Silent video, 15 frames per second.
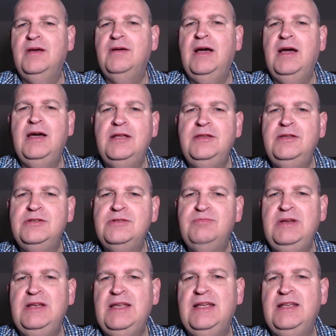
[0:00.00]
I had this
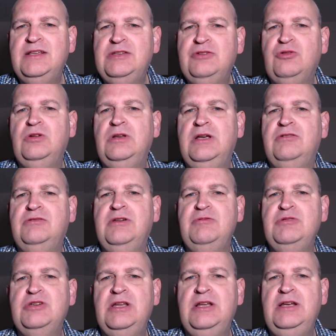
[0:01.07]
planned all out. I
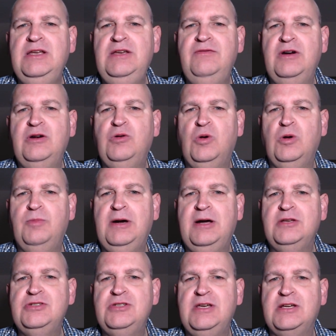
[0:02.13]
was going to leave at
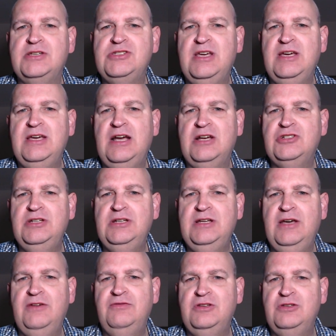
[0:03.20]
6:15. I actually
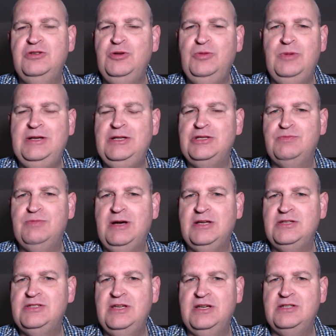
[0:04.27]
left at
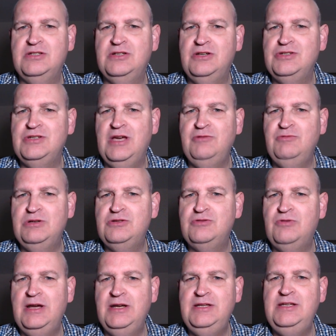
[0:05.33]
6:02 because I was
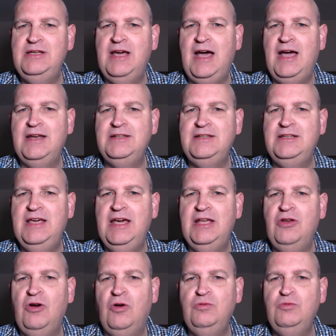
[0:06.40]
ready and
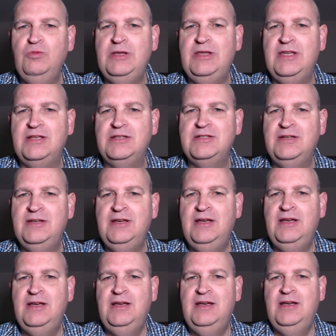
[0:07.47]
get on with it.
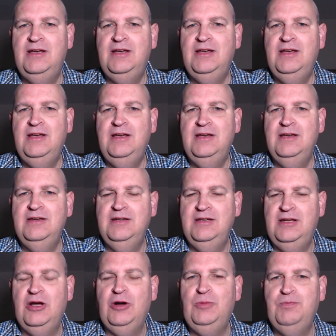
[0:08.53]
You
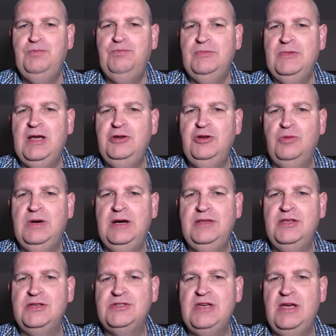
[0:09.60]
know, I don't mind
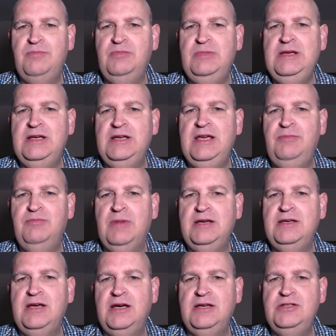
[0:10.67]
the sun being in
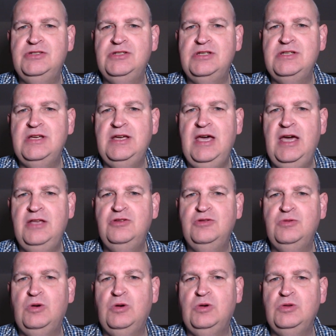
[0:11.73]
my eyes as I head
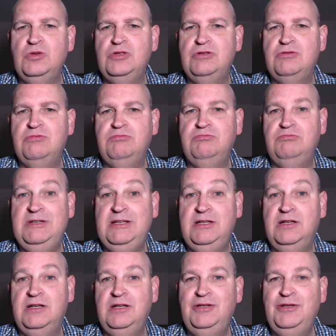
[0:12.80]
towards
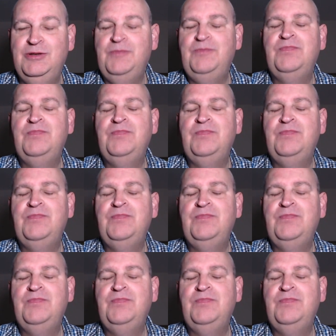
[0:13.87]
England.